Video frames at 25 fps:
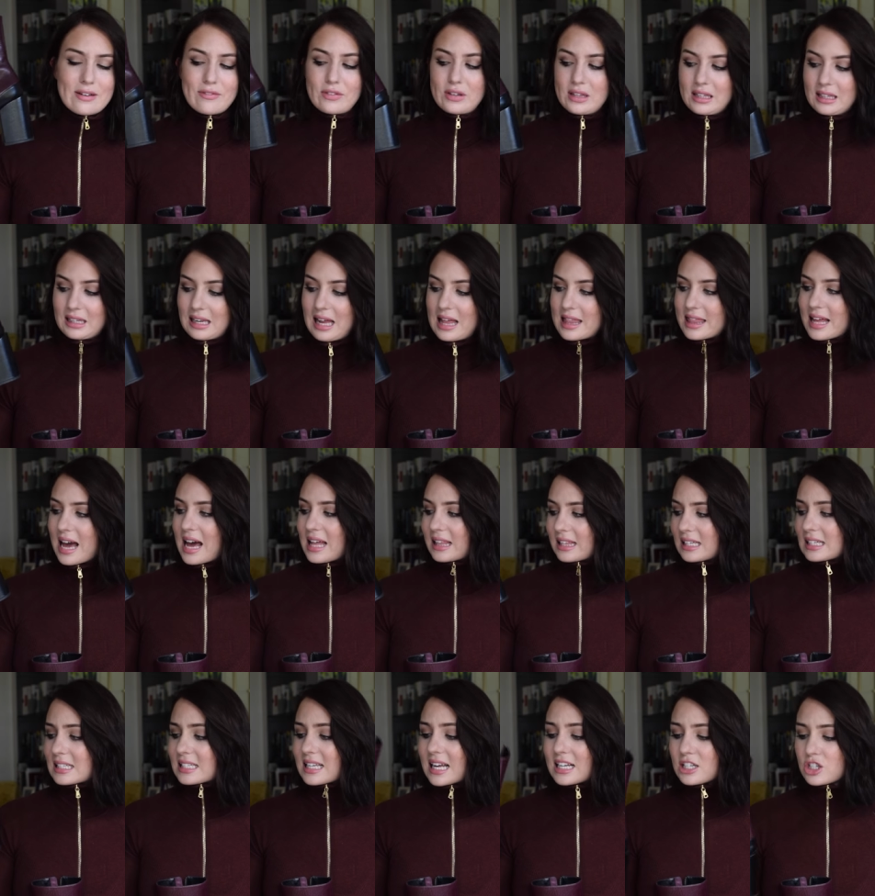everything like that. And
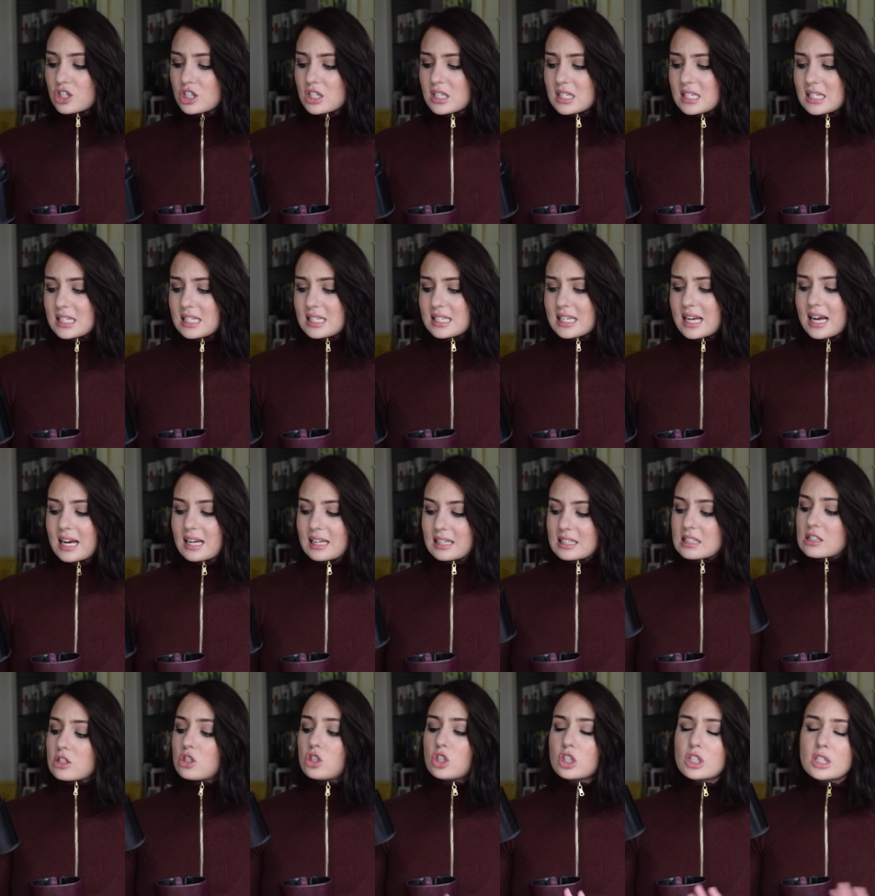the attention to detail
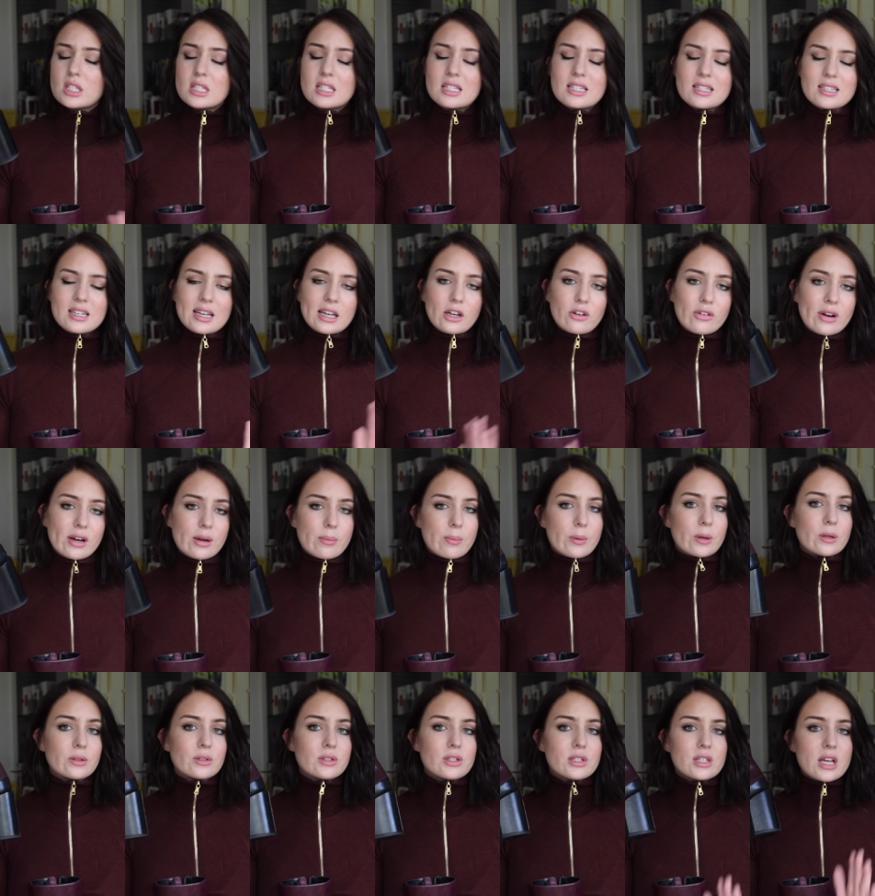is just
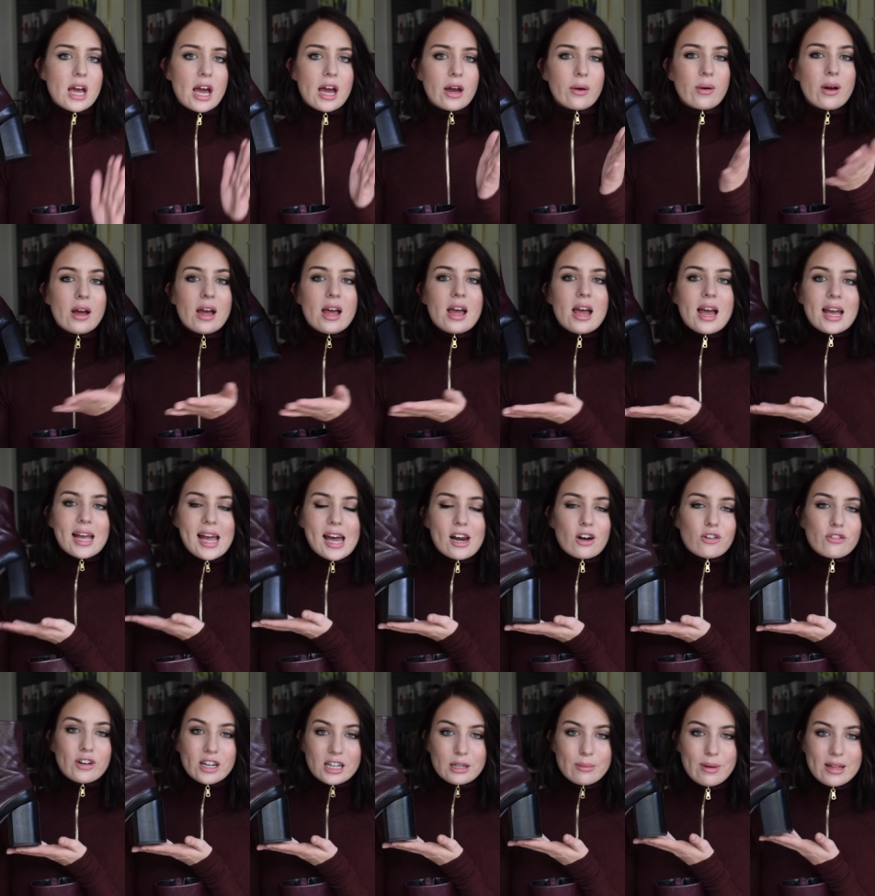incredible. So
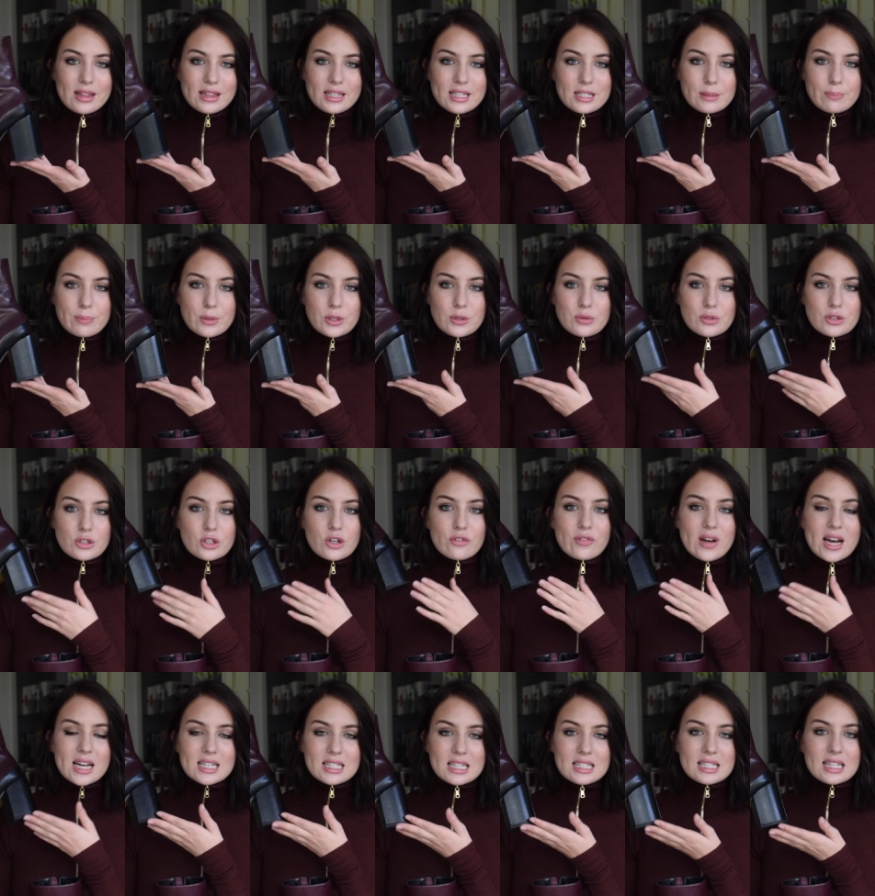cannot recommend these boots enough.
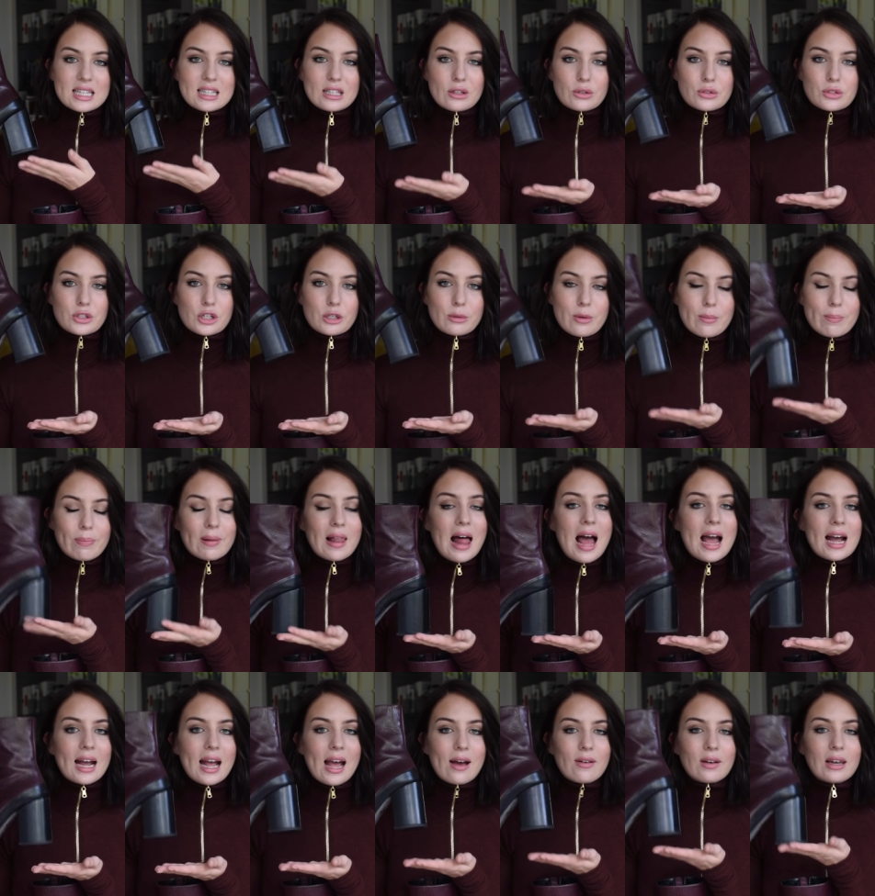As I said, they also come in
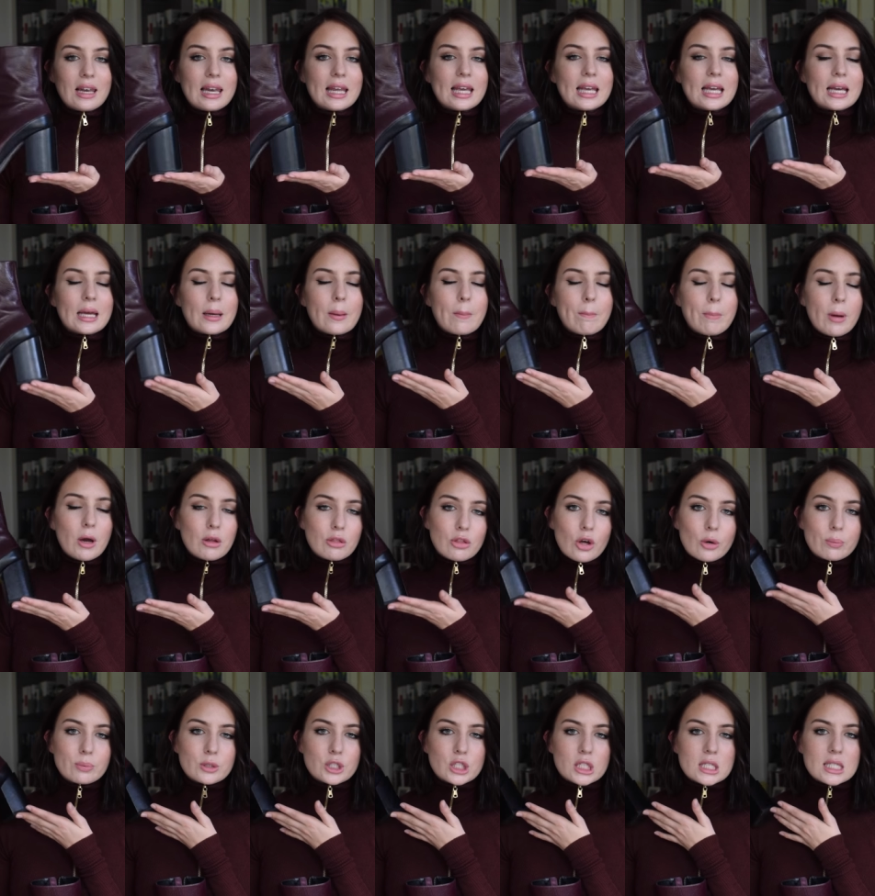black. I'll link both
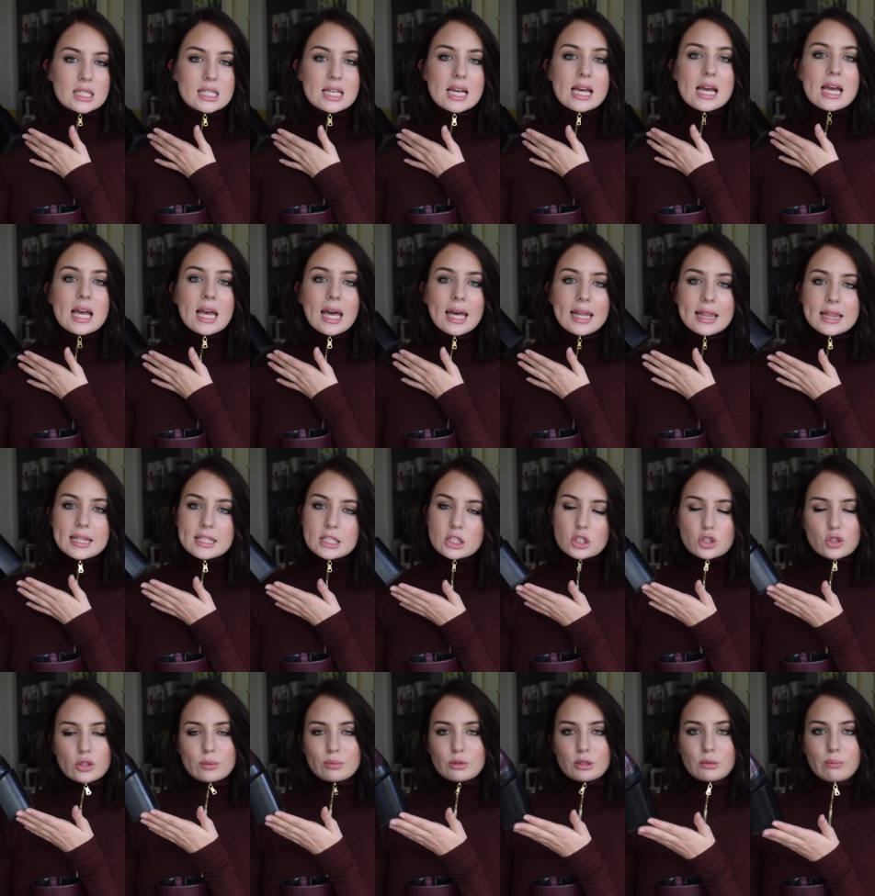options in the
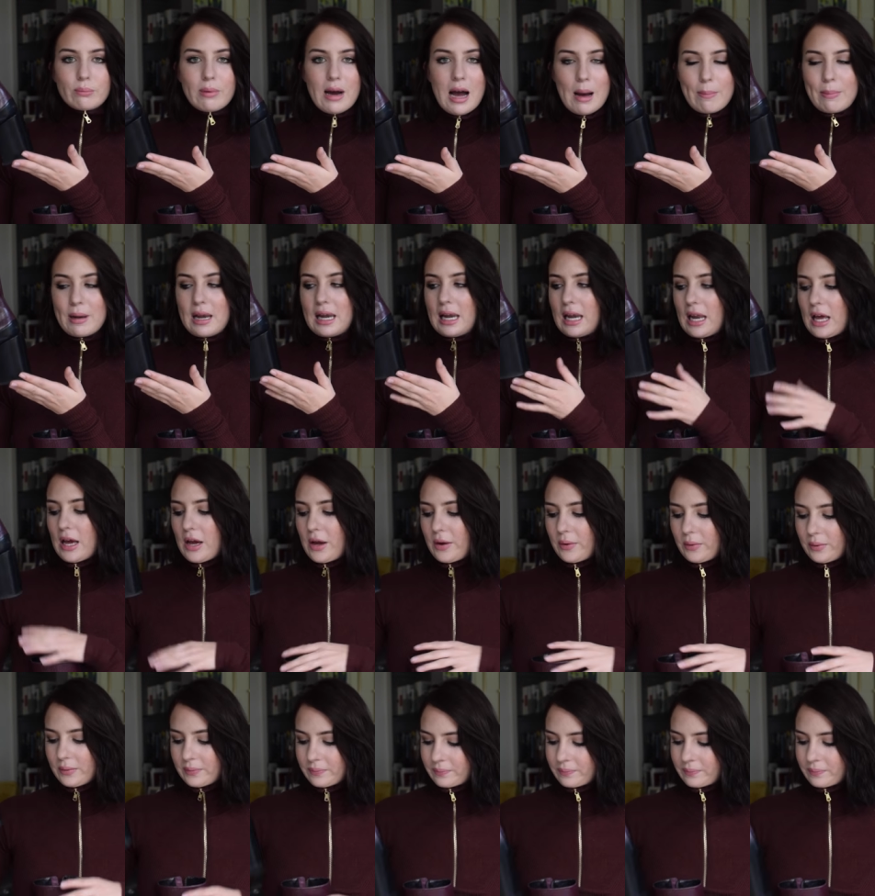description bar below.